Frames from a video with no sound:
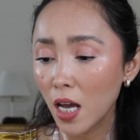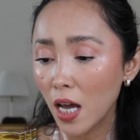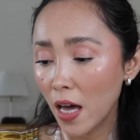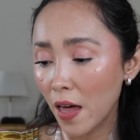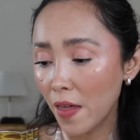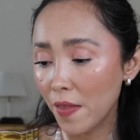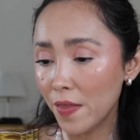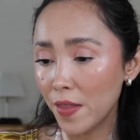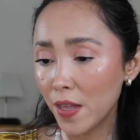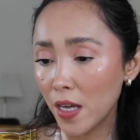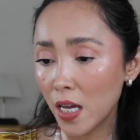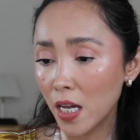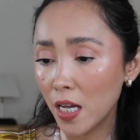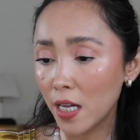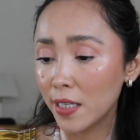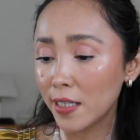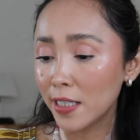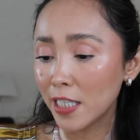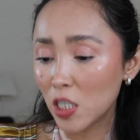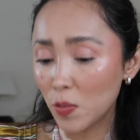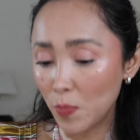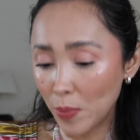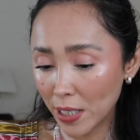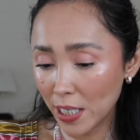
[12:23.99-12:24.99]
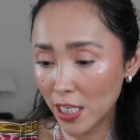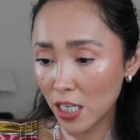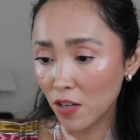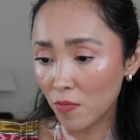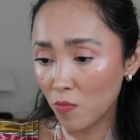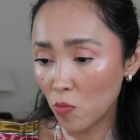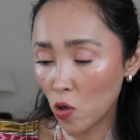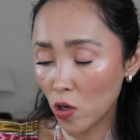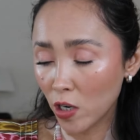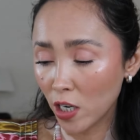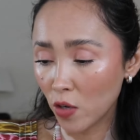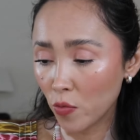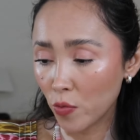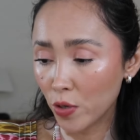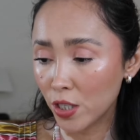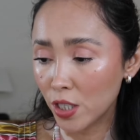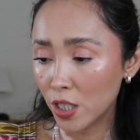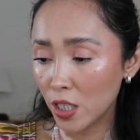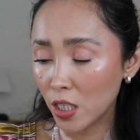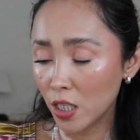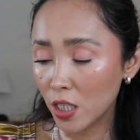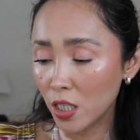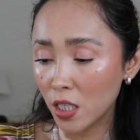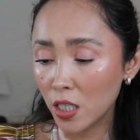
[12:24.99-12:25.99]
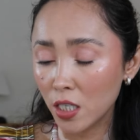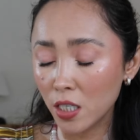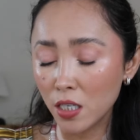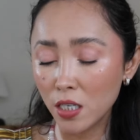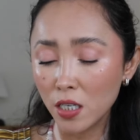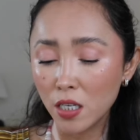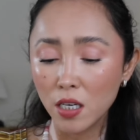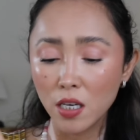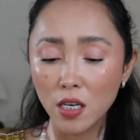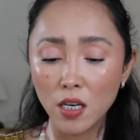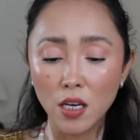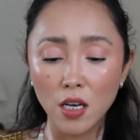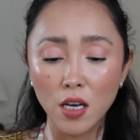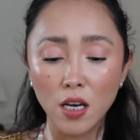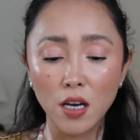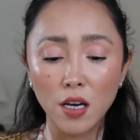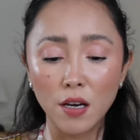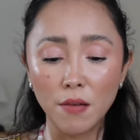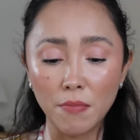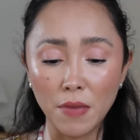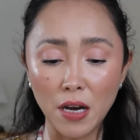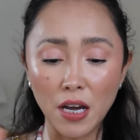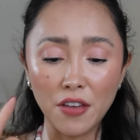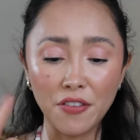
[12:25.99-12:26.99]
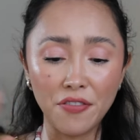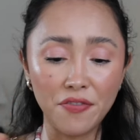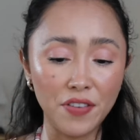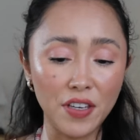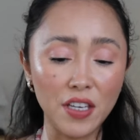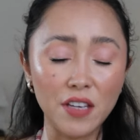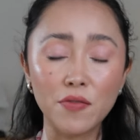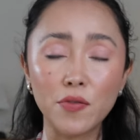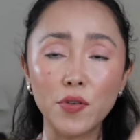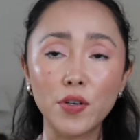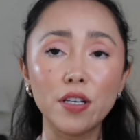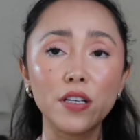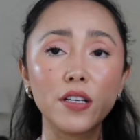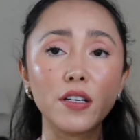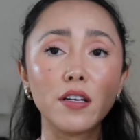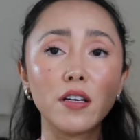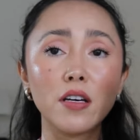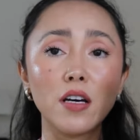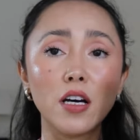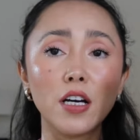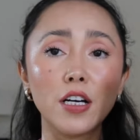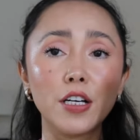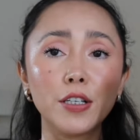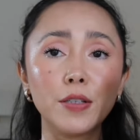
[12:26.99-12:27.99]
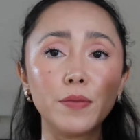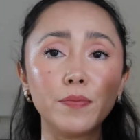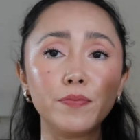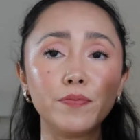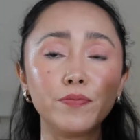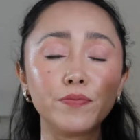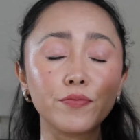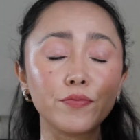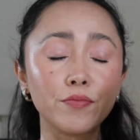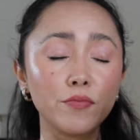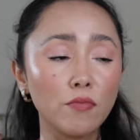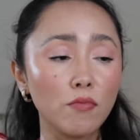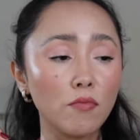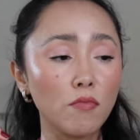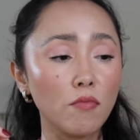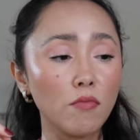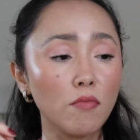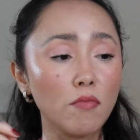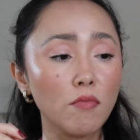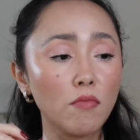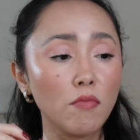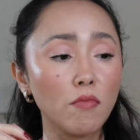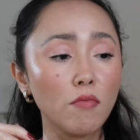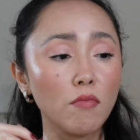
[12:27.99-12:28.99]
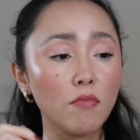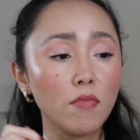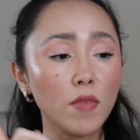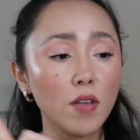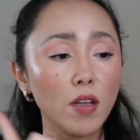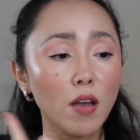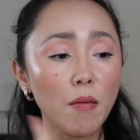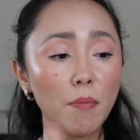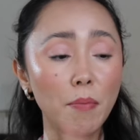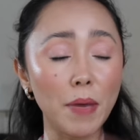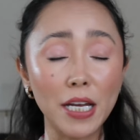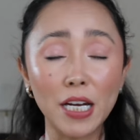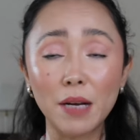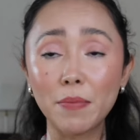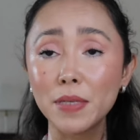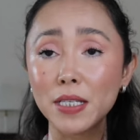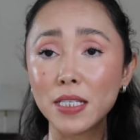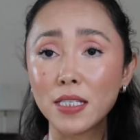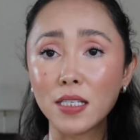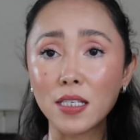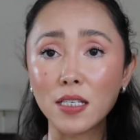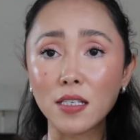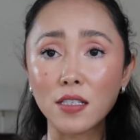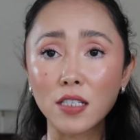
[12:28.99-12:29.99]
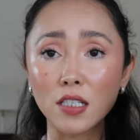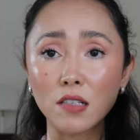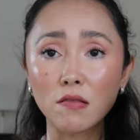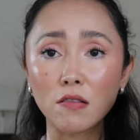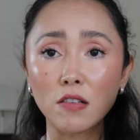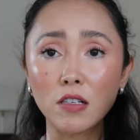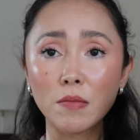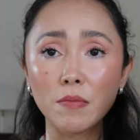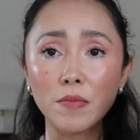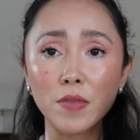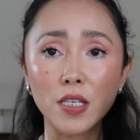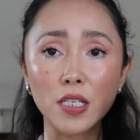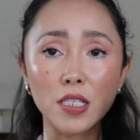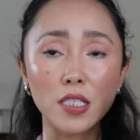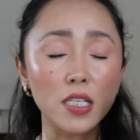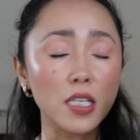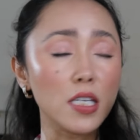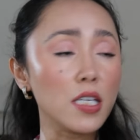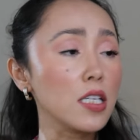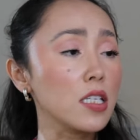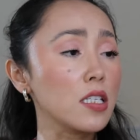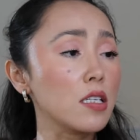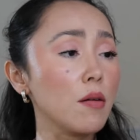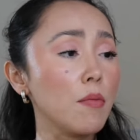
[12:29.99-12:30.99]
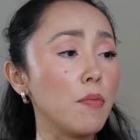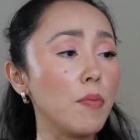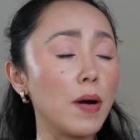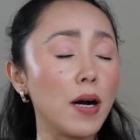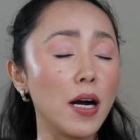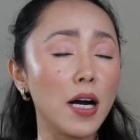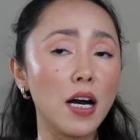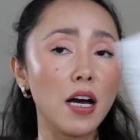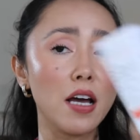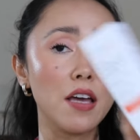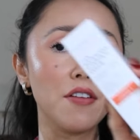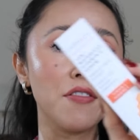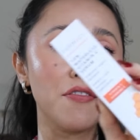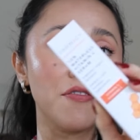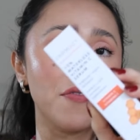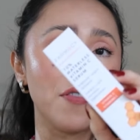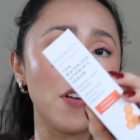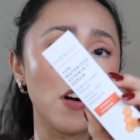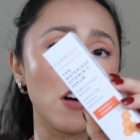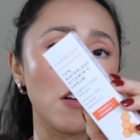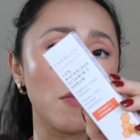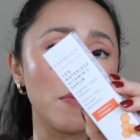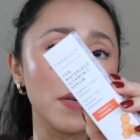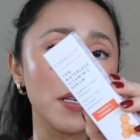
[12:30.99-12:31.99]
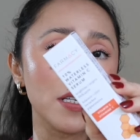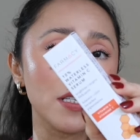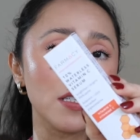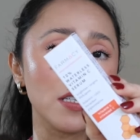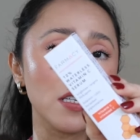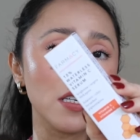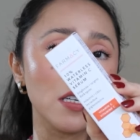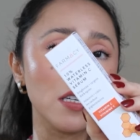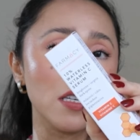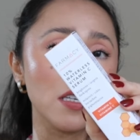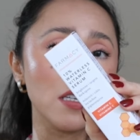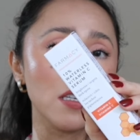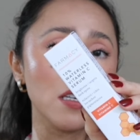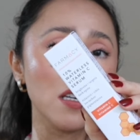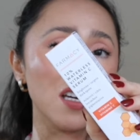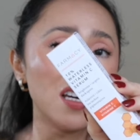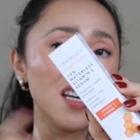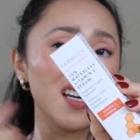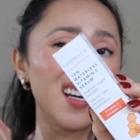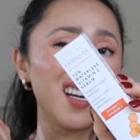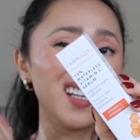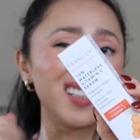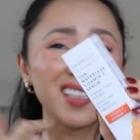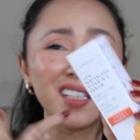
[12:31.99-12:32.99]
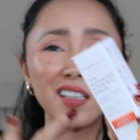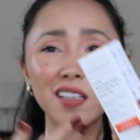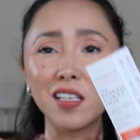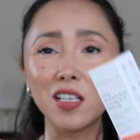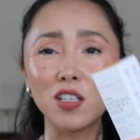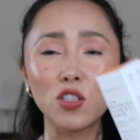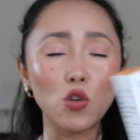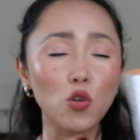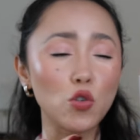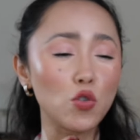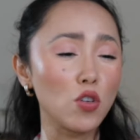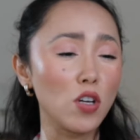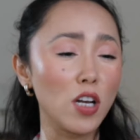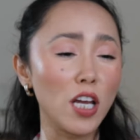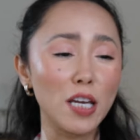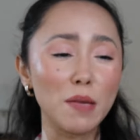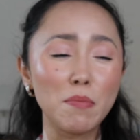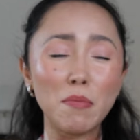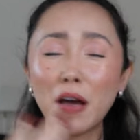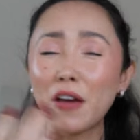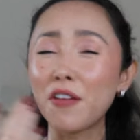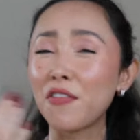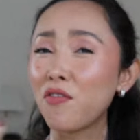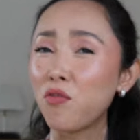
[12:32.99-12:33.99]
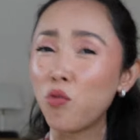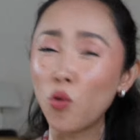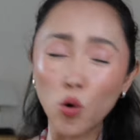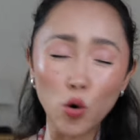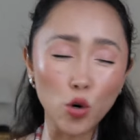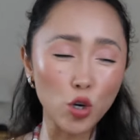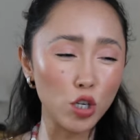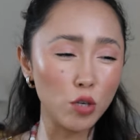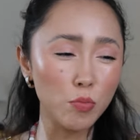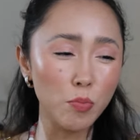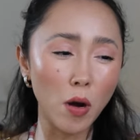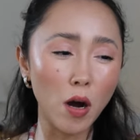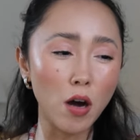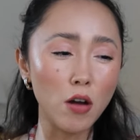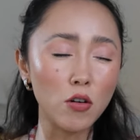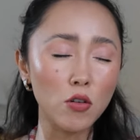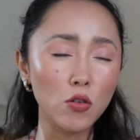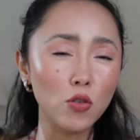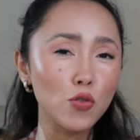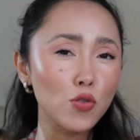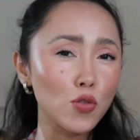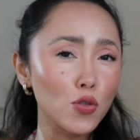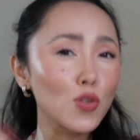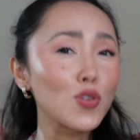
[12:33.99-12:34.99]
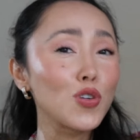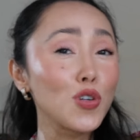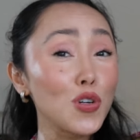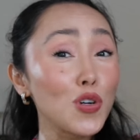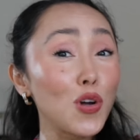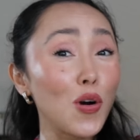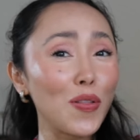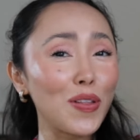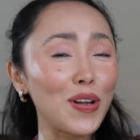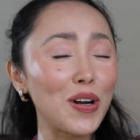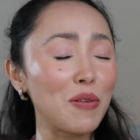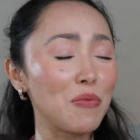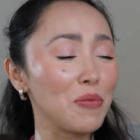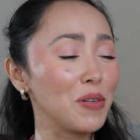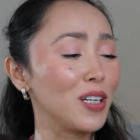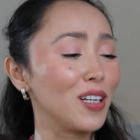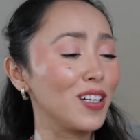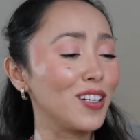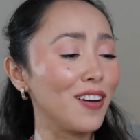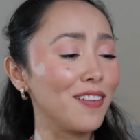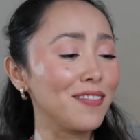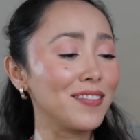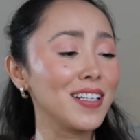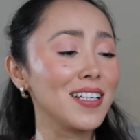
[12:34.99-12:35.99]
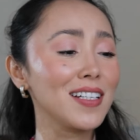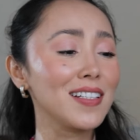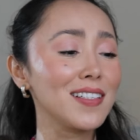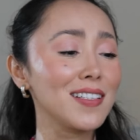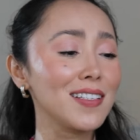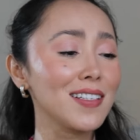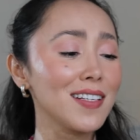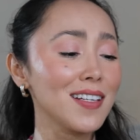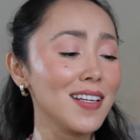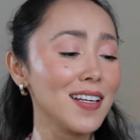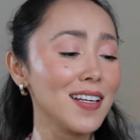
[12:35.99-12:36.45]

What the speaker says: And then speaking of morning routine, my favorite vitamin C serum, this is by Pharmacy. I think this is also like my 4th bottle, so you know that I really love it.